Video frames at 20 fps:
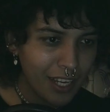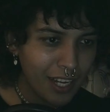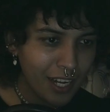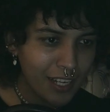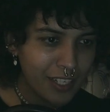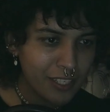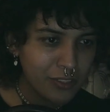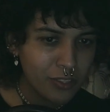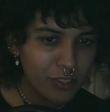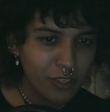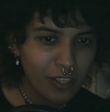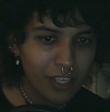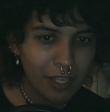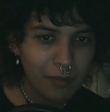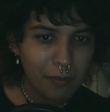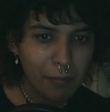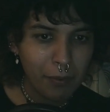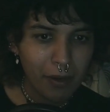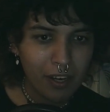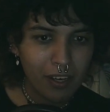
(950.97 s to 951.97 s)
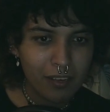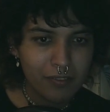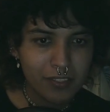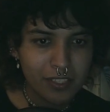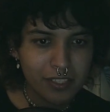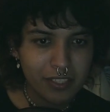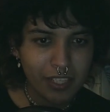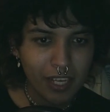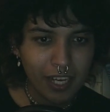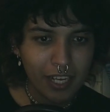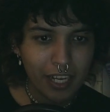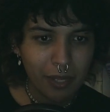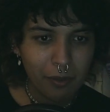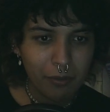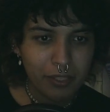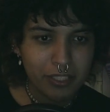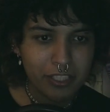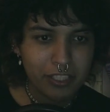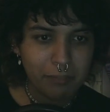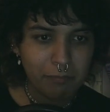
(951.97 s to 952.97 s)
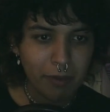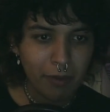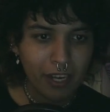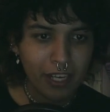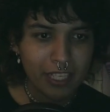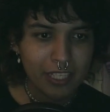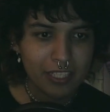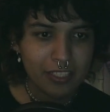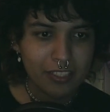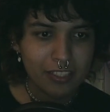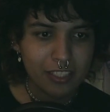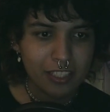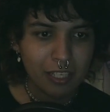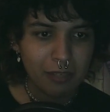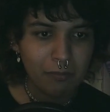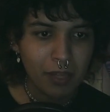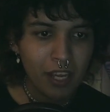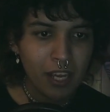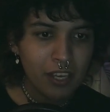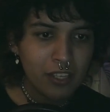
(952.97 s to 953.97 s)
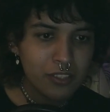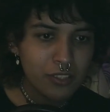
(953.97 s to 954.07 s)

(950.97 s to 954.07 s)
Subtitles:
The total labor power of society, which is embodying the sum